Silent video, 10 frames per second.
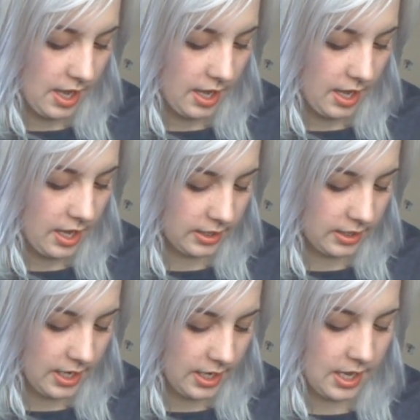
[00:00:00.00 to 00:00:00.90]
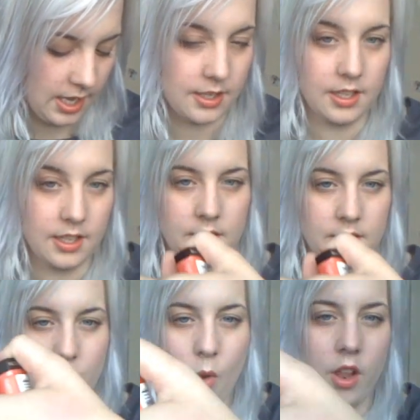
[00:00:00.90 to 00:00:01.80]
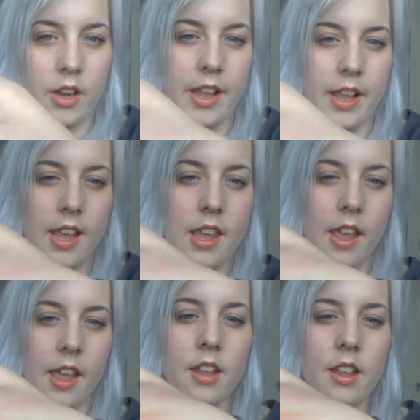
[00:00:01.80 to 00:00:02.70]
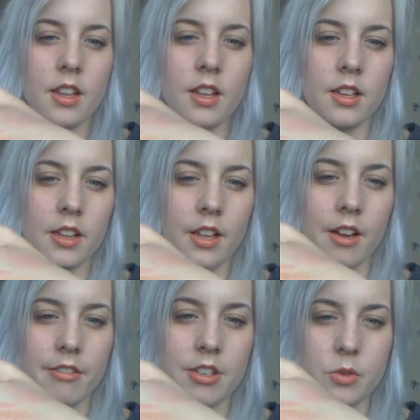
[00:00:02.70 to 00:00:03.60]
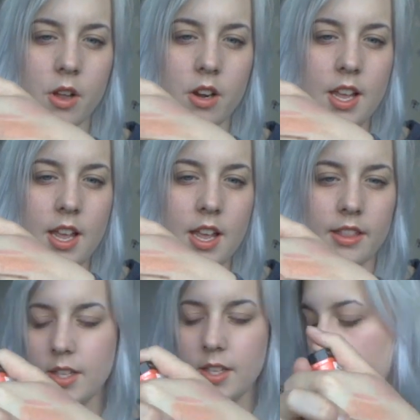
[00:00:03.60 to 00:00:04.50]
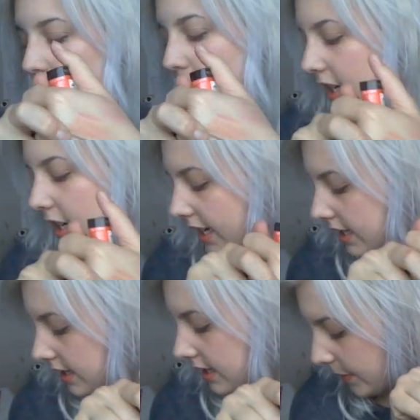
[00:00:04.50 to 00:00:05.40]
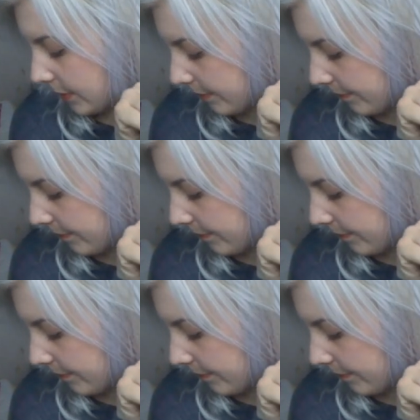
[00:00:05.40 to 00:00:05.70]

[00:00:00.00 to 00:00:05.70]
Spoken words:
It is this one here, the orange one. This brown one is an